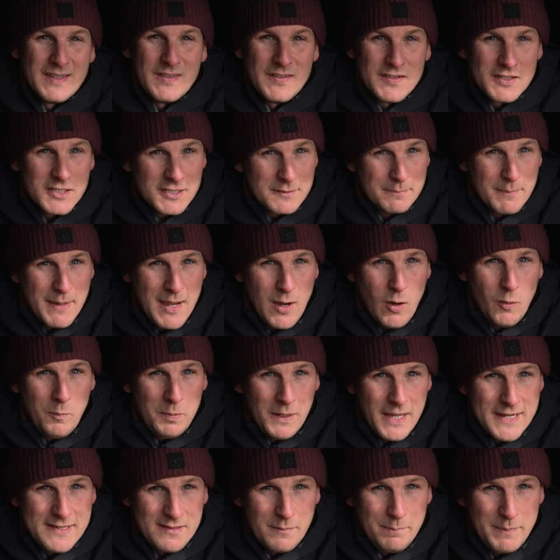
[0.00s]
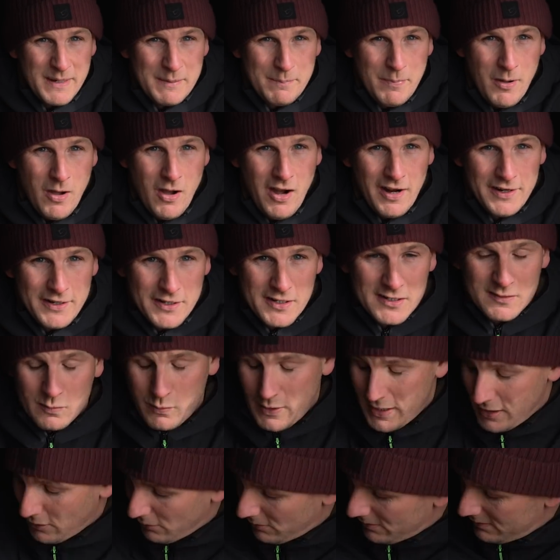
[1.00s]
smell plays a big part in it as
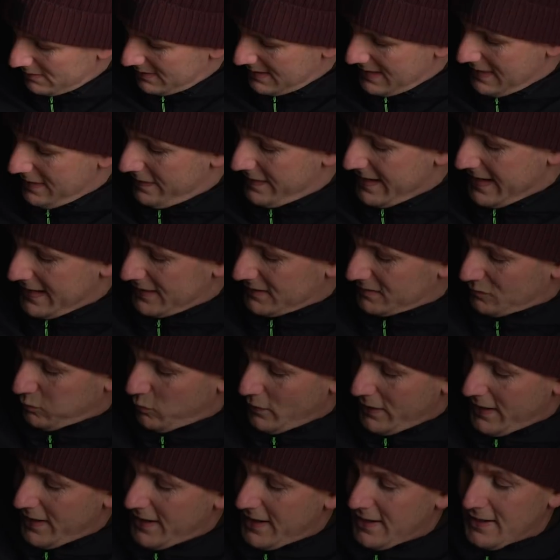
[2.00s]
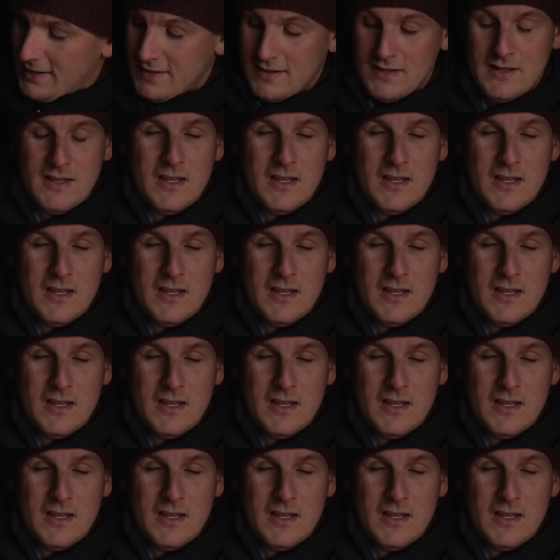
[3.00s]
well. And that's where